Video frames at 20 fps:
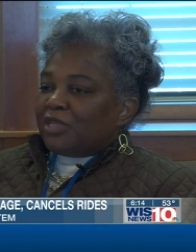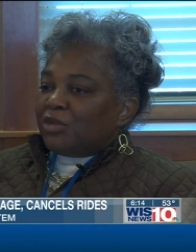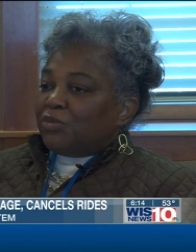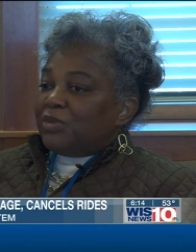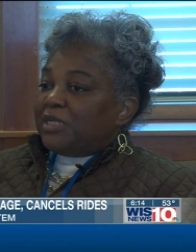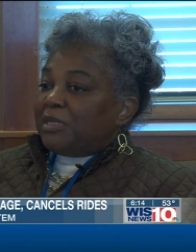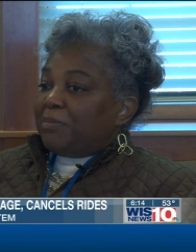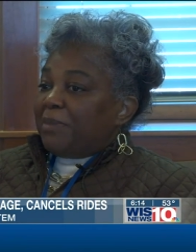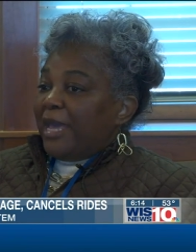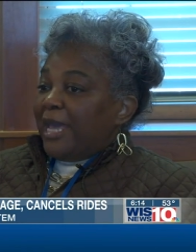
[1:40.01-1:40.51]

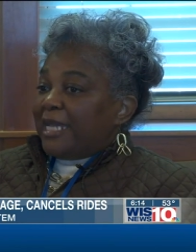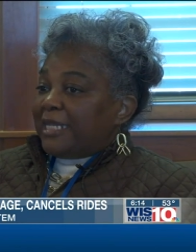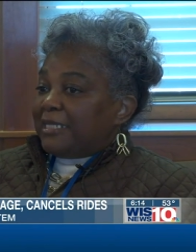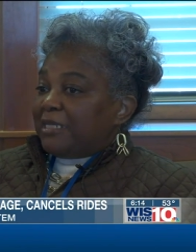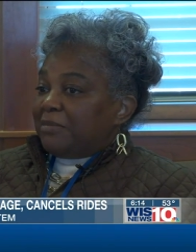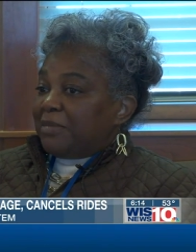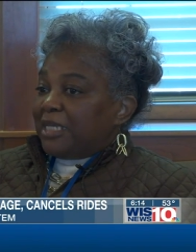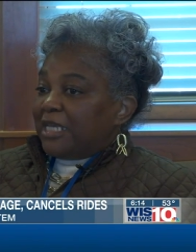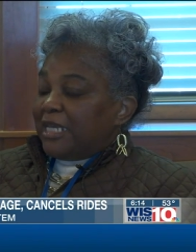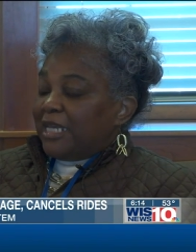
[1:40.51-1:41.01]
when the
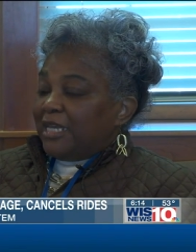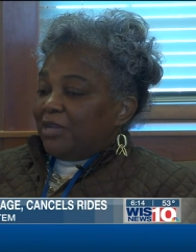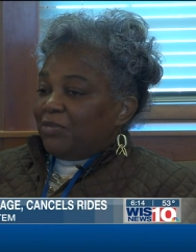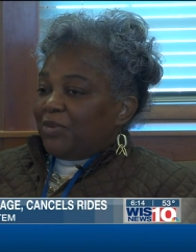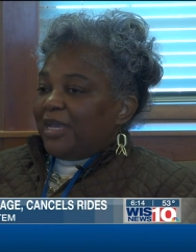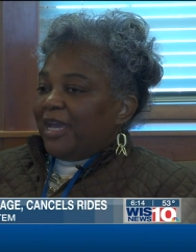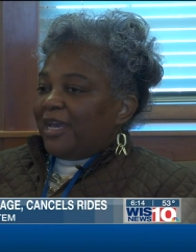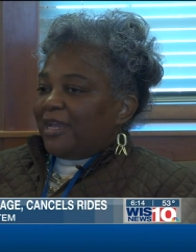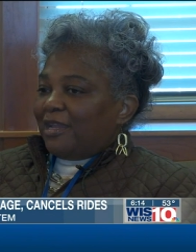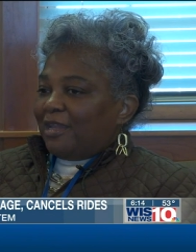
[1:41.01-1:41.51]
pandemic hit,
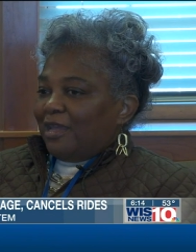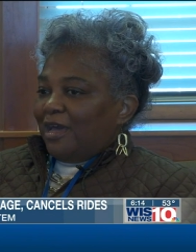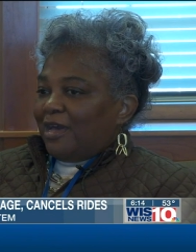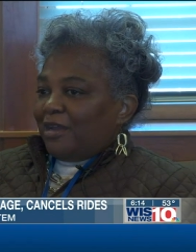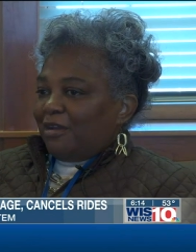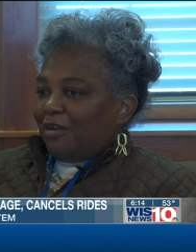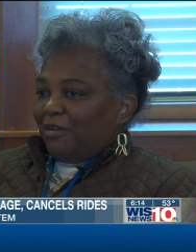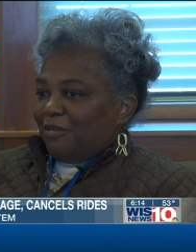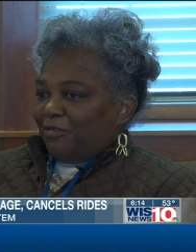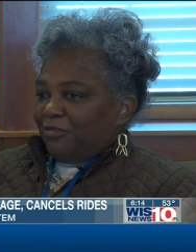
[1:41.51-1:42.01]
we had a
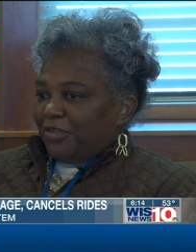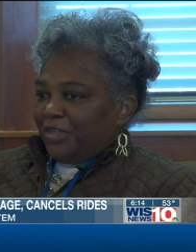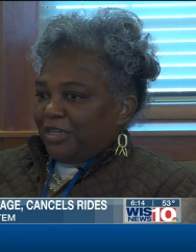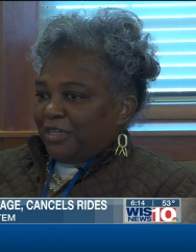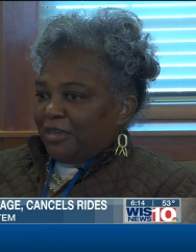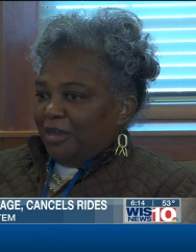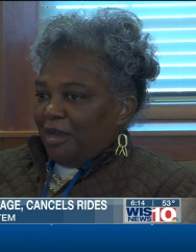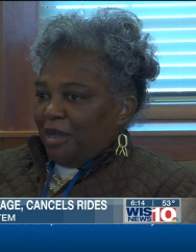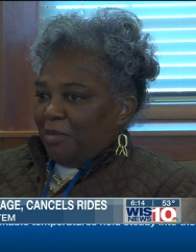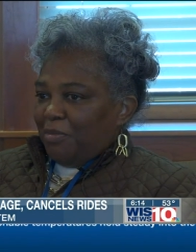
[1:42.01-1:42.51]
lot of our
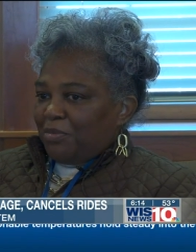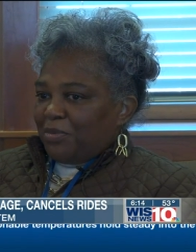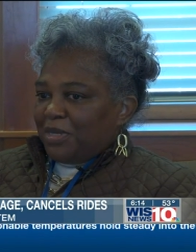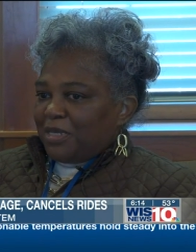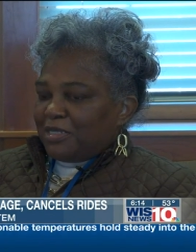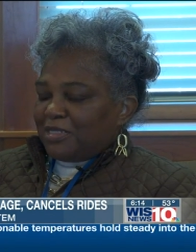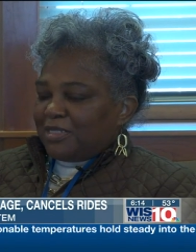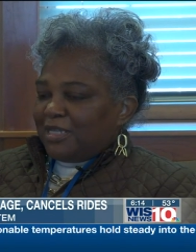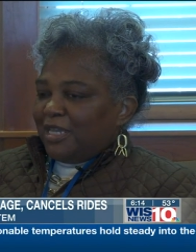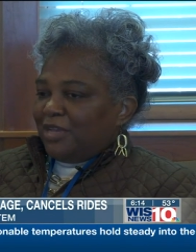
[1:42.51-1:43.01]
vehicle
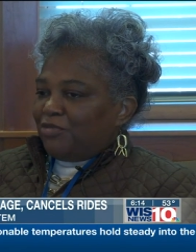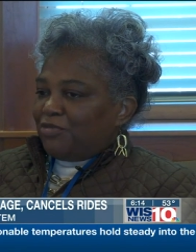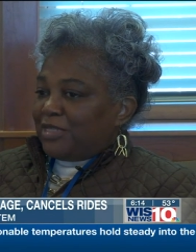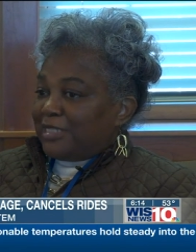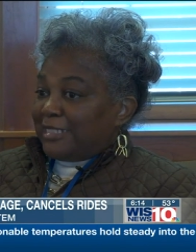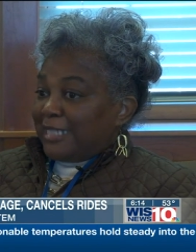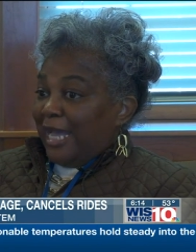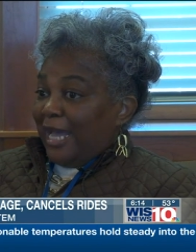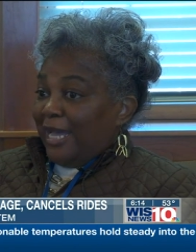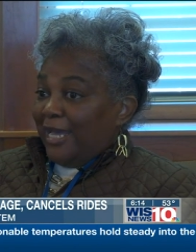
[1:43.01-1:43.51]
operators that
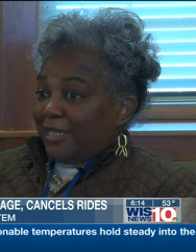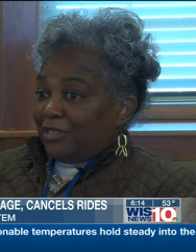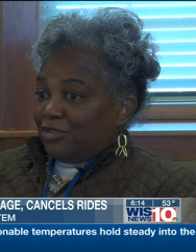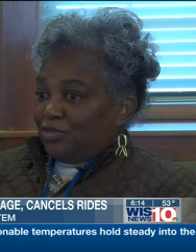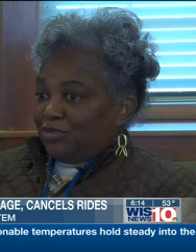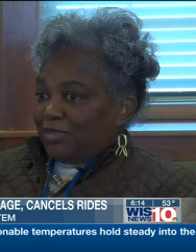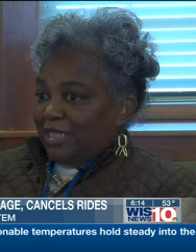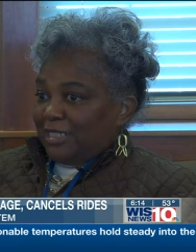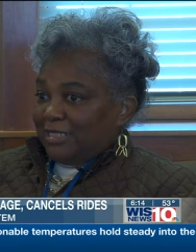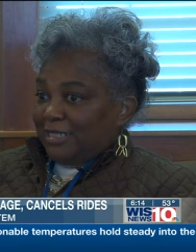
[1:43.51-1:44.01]
resigned
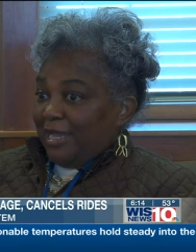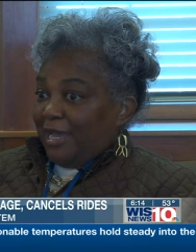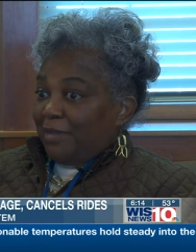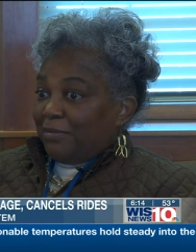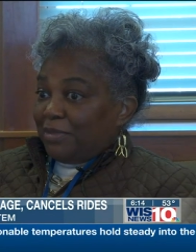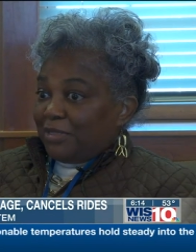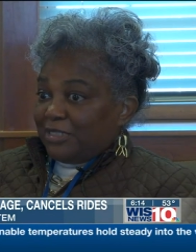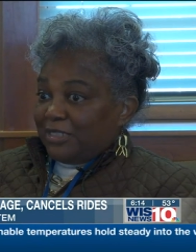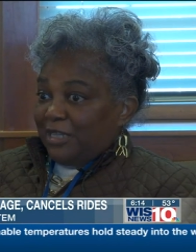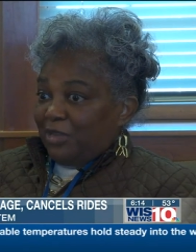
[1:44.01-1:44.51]
during that time
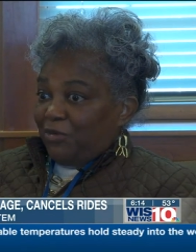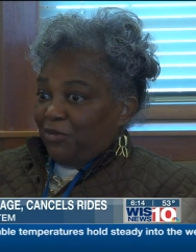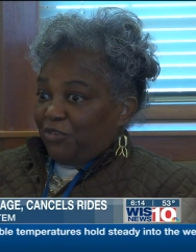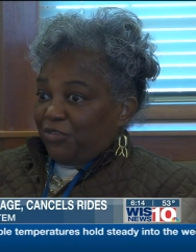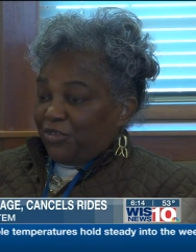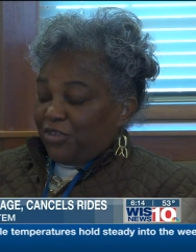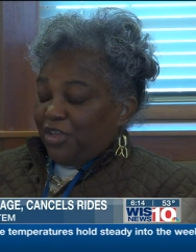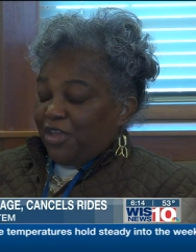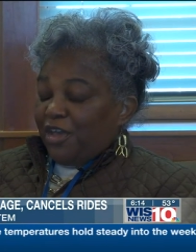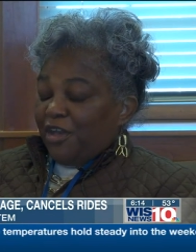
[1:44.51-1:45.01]
because they
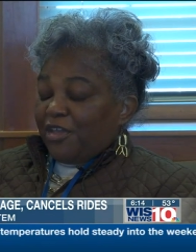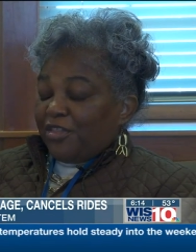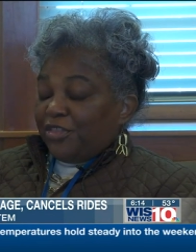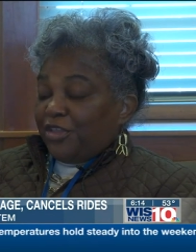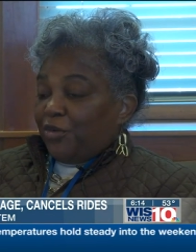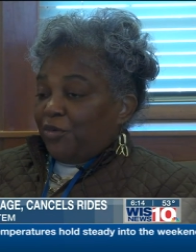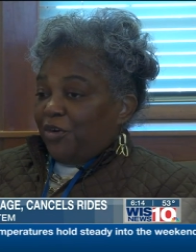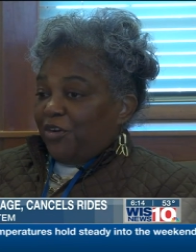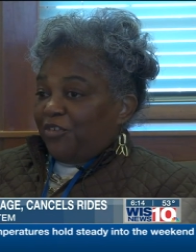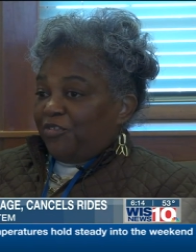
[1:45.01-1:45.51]
was
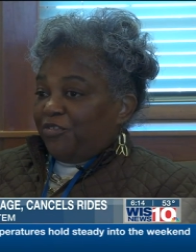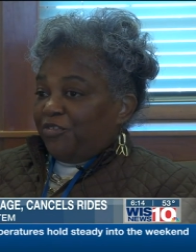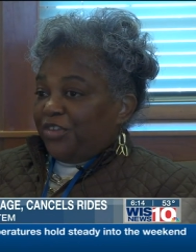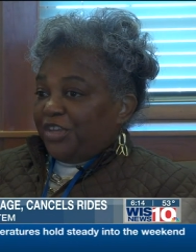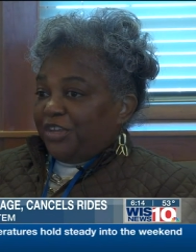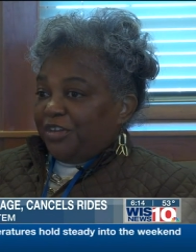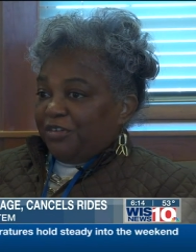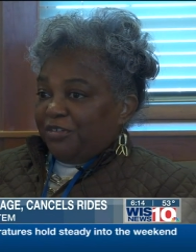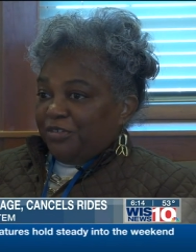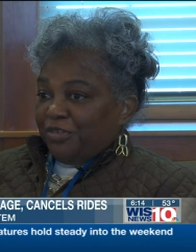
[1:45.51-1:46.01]
they were
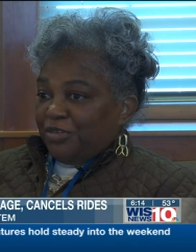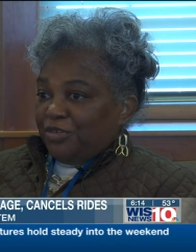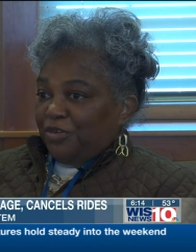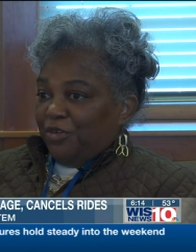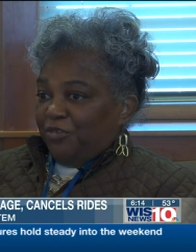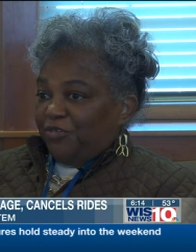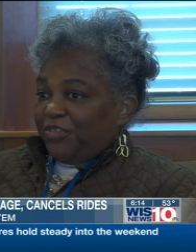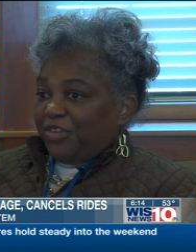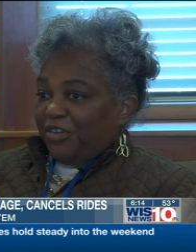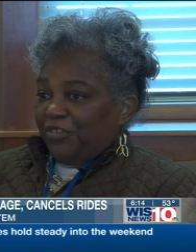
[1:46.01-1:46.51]
fear, you
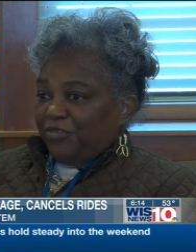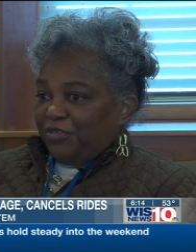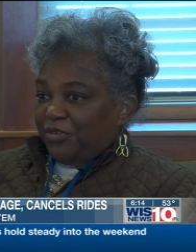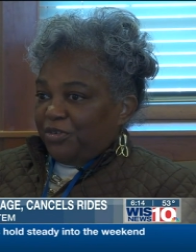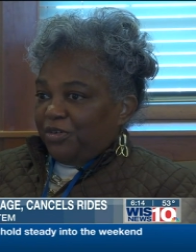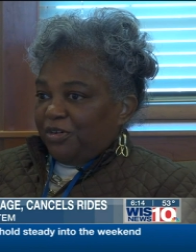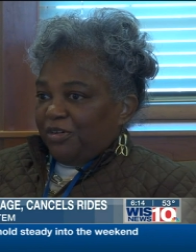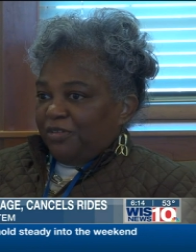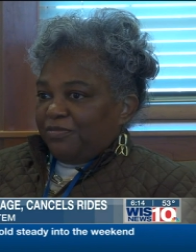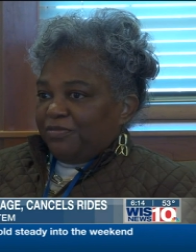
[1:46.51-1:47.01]
know,
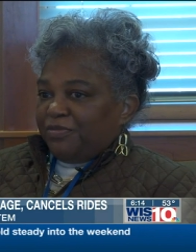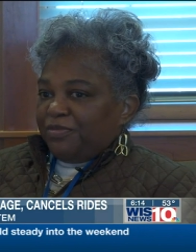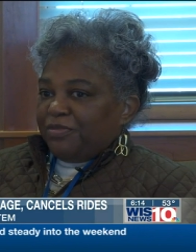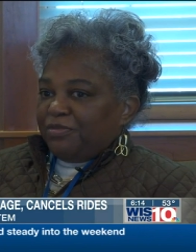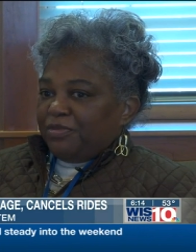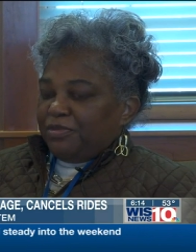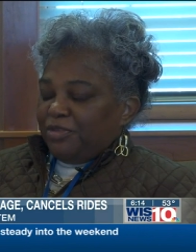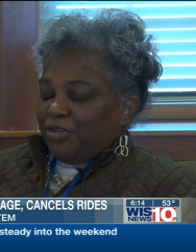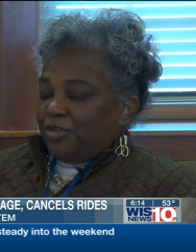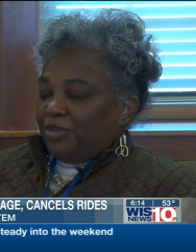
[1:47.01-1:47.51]
fearful of,
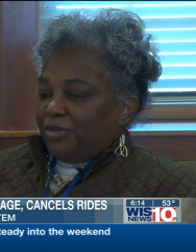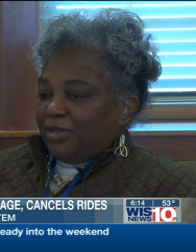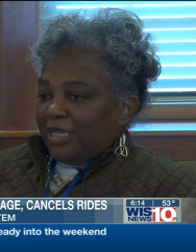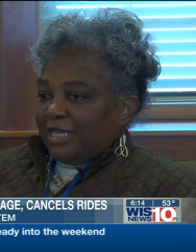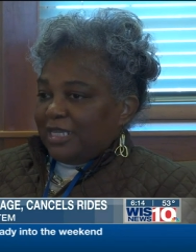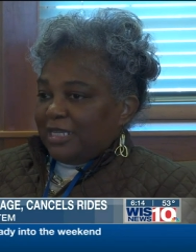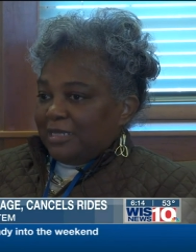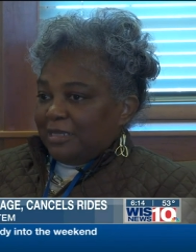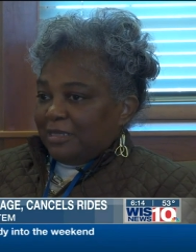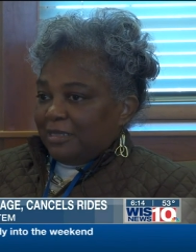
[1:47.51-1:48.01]
you know,
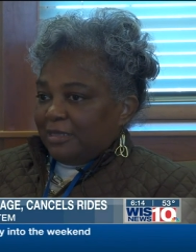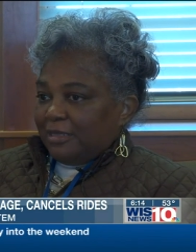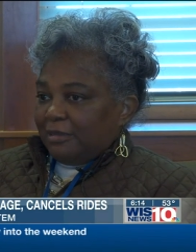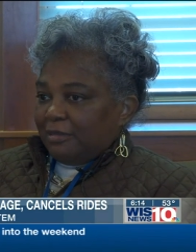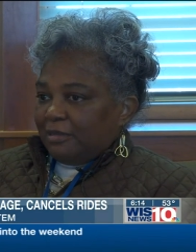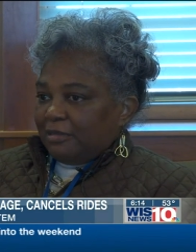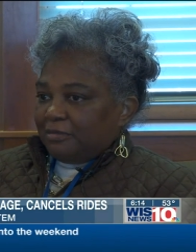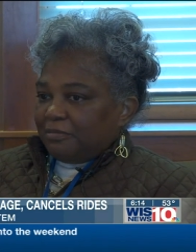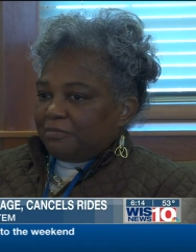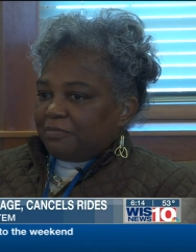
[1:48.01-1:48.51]
getting the
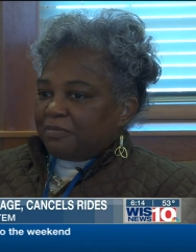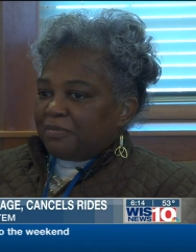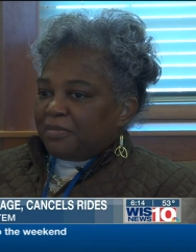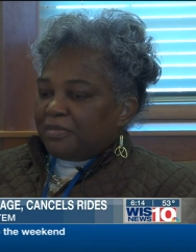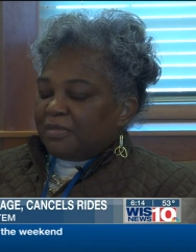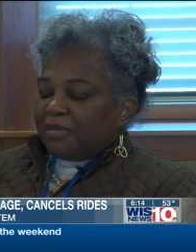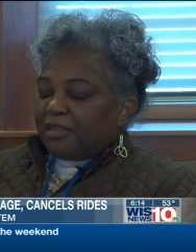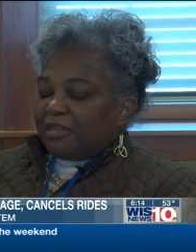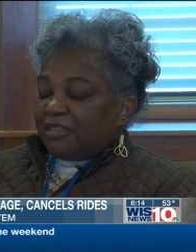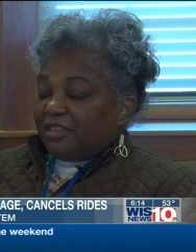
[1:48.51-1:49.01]
um,
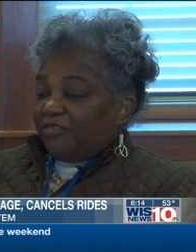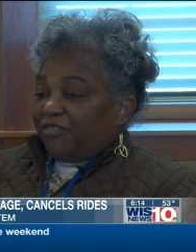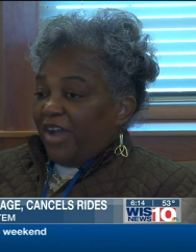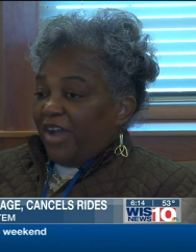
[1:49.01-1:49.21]
the